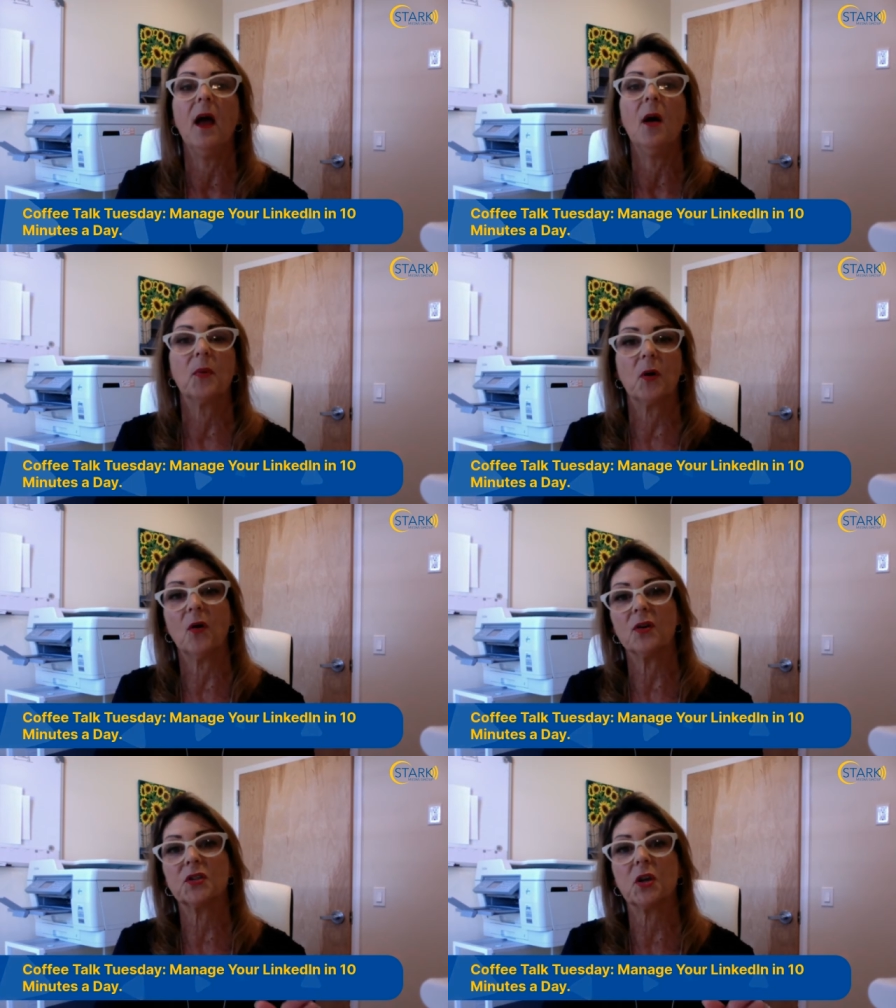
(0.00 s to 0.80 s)
But
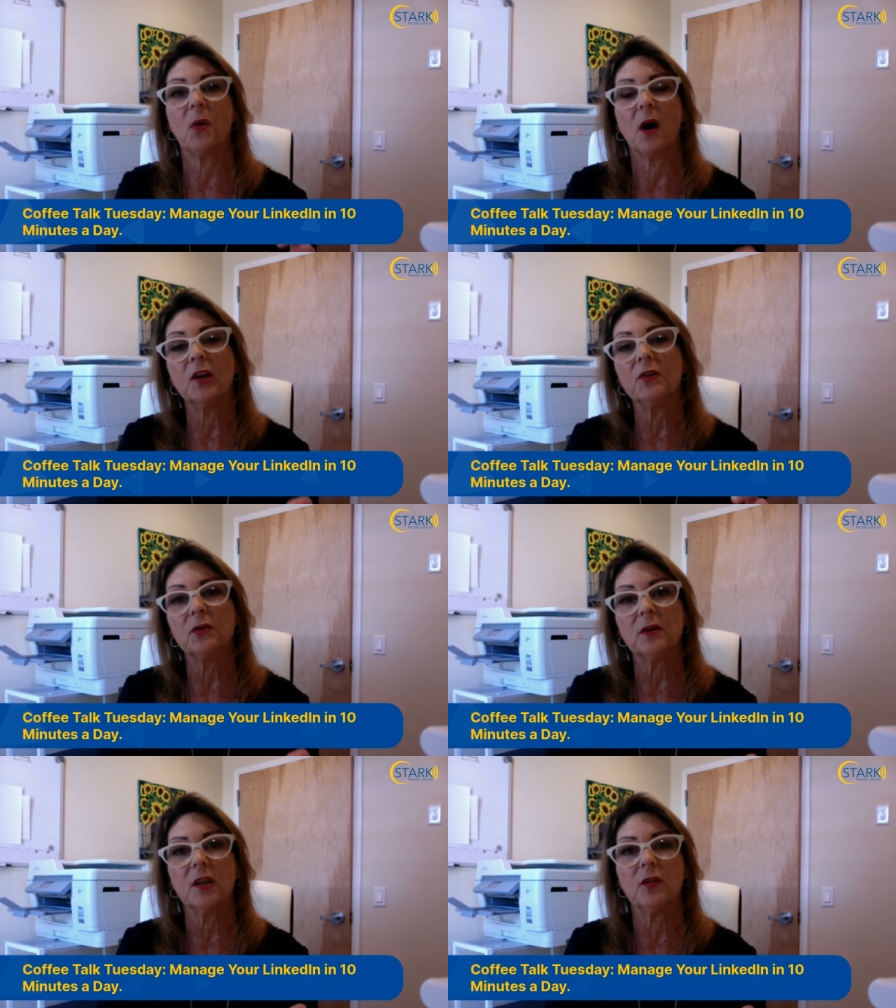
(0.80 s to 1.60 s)
also
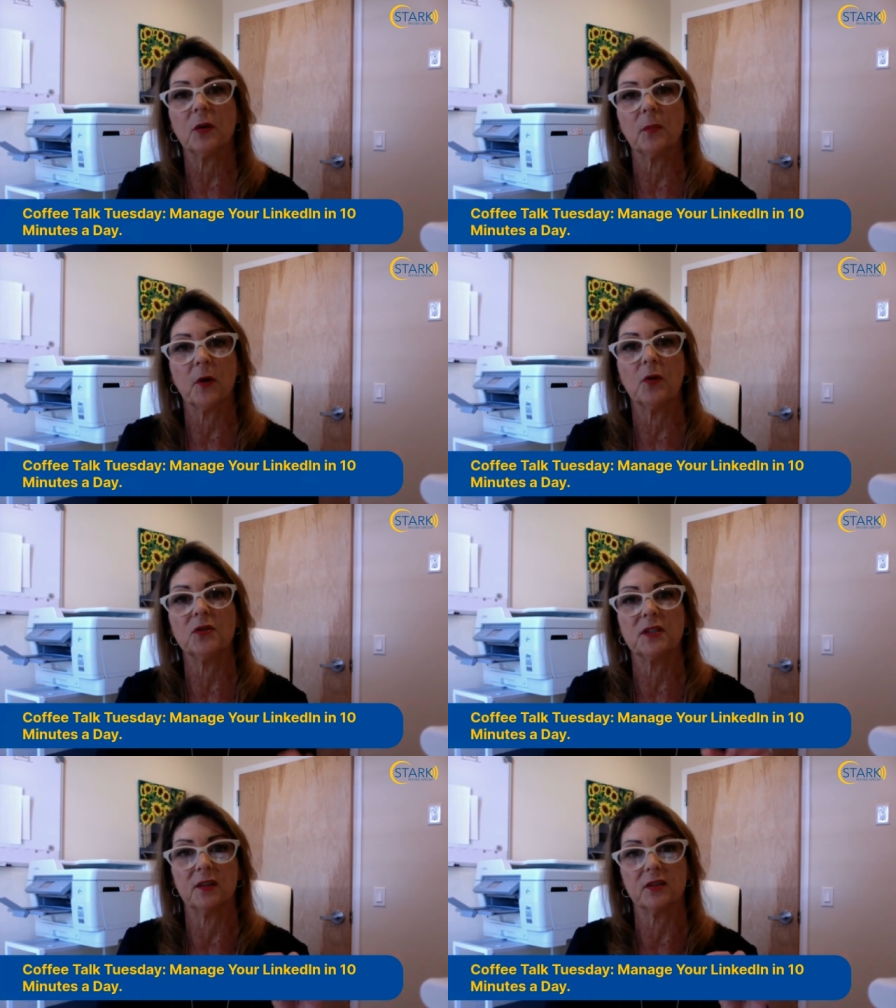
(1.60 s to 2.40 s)
underneath your
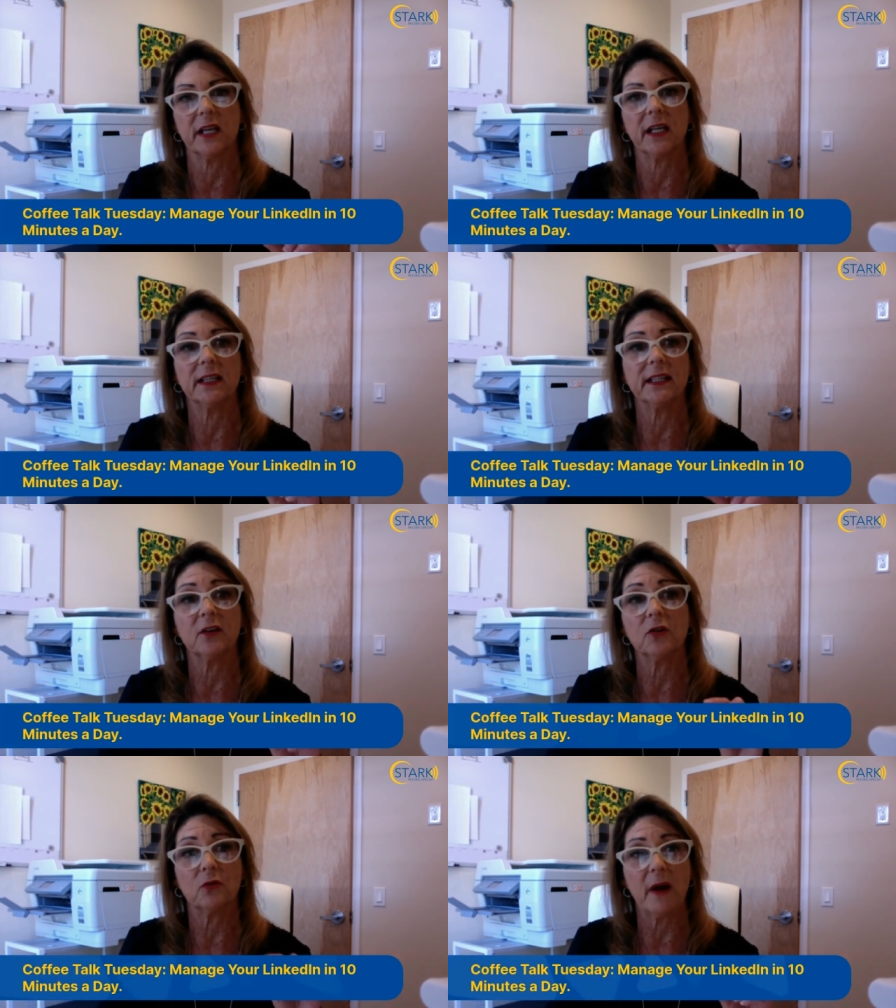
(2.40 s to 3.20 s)
post, there's like a
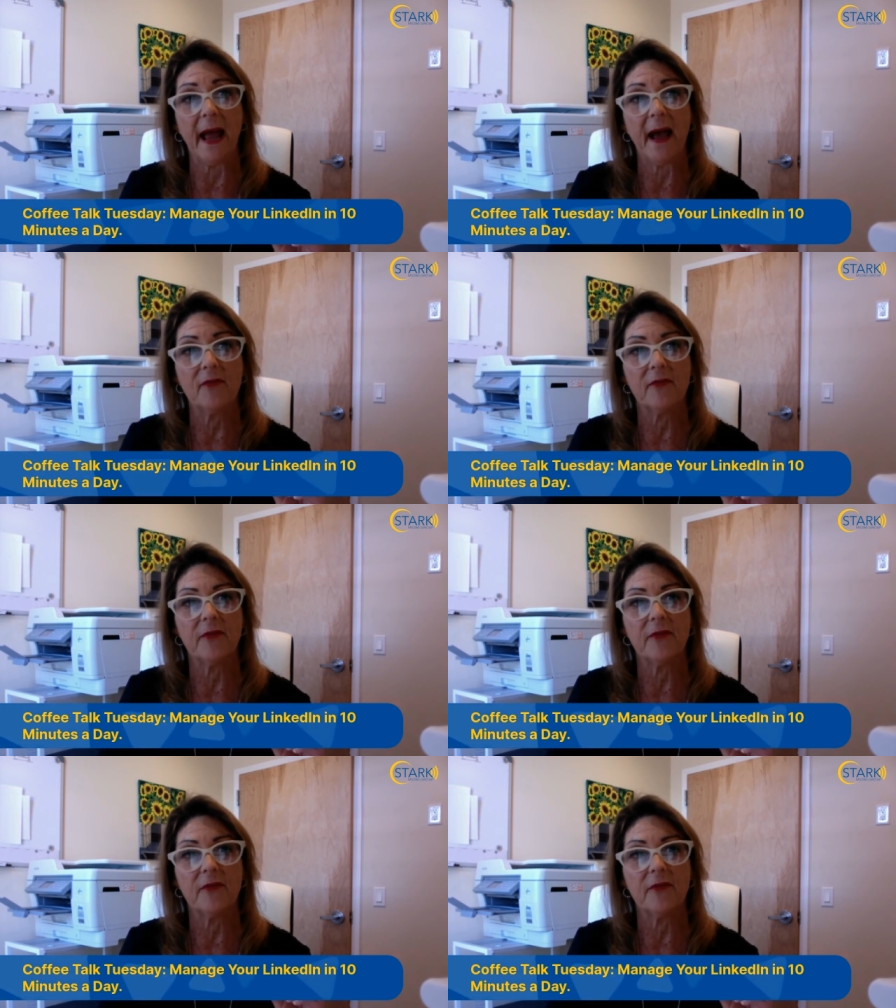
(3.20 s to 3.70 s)
little graph